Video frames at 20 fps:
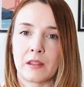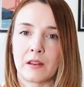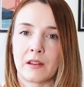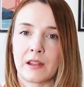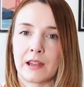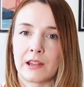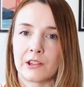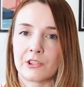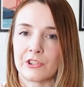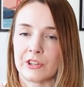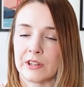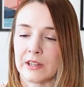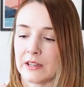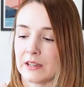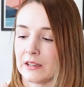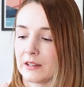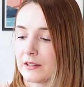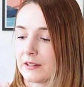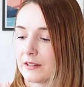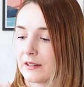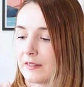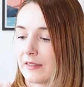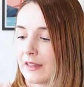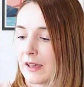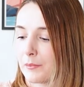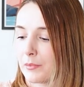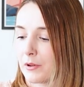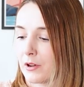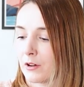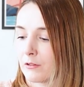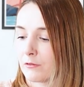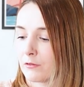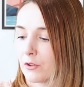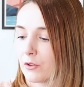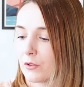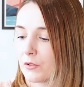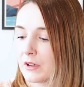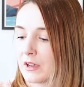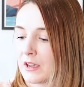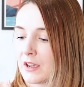that I actually did that part
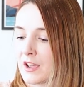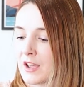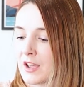wrong.